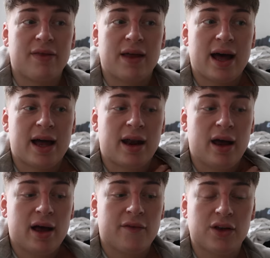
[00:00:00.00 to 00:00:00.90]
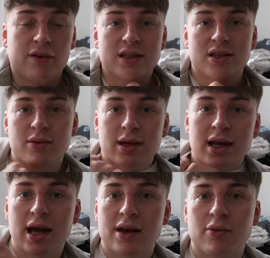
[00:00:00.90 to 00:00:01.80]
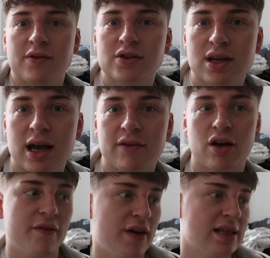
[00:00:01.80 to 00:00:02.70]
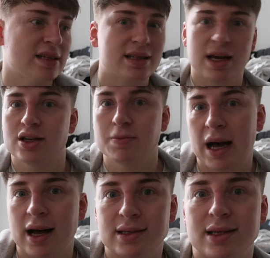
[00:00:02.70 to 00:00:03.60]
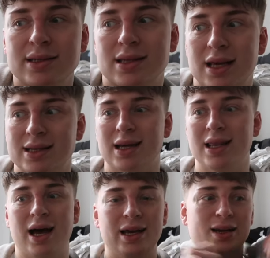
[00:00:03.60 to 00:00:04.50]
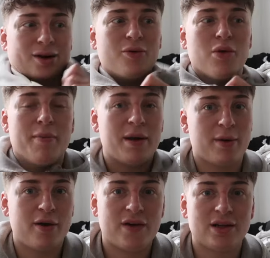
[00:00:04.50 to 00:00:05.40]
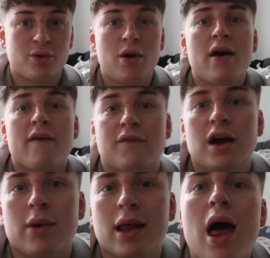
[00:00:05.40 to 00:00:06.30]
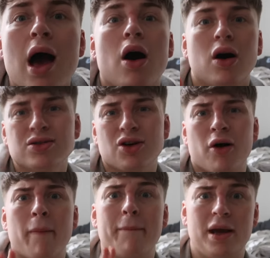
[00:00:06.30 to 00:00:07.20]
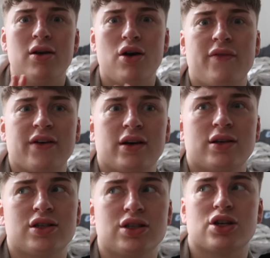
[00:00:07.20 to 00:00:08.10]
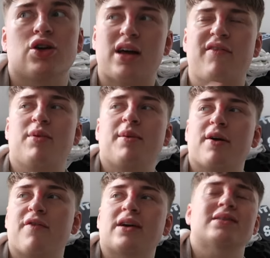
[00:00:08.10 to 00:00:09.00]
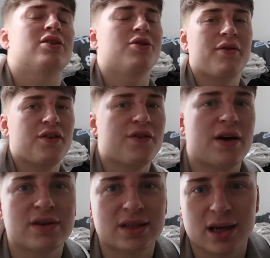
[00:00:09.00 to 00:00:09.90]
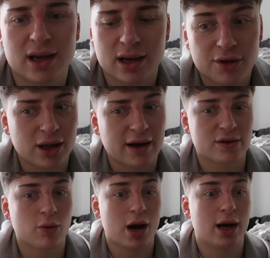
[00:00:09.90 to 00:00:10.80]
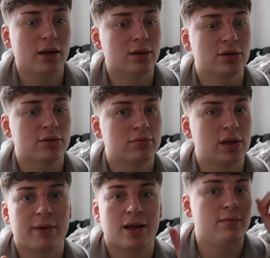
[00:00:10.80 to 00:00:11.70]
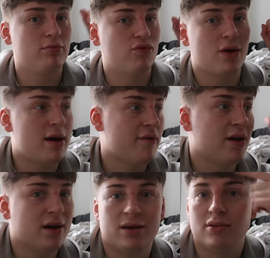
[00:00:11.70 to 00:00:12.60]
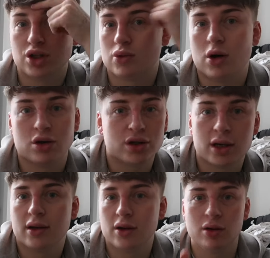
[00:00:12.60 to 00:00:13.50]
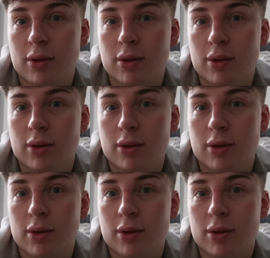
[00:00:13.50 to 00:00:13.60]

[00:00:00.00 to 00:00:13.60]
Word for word: And then for the rest of the weekend, we've just kind of got events, dinners, parties, things like that. You know what BPerfect do very well. Also, a bit nervous to go live with Perfect. I don't know if you've ever seen it. Their lives are wild. They'll be like raving and swatching.